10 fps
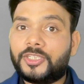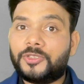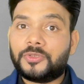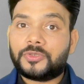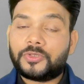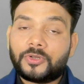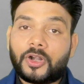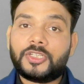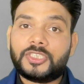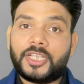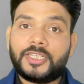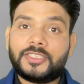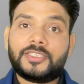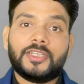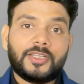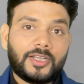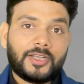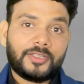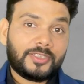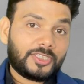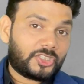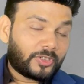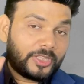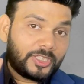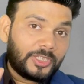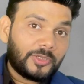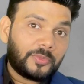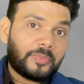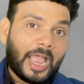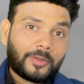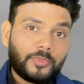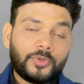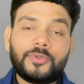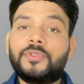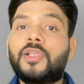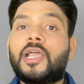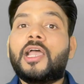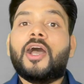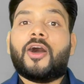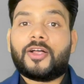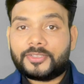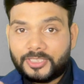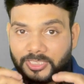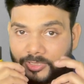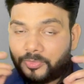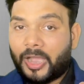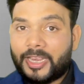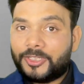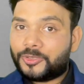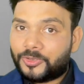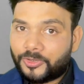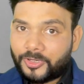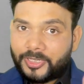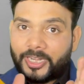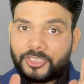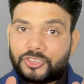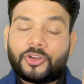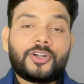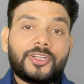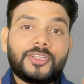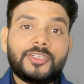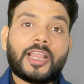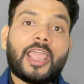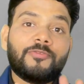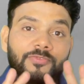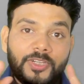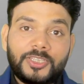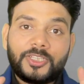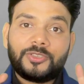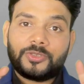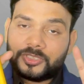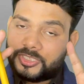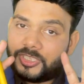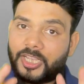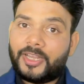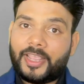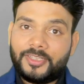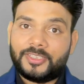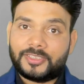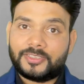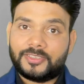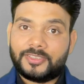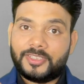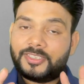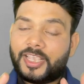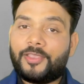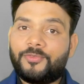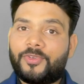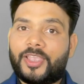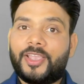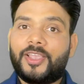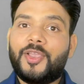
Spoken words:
You should not change the strength in your backbone, or the smile should not get shorter. Everything should stay like this, the same way.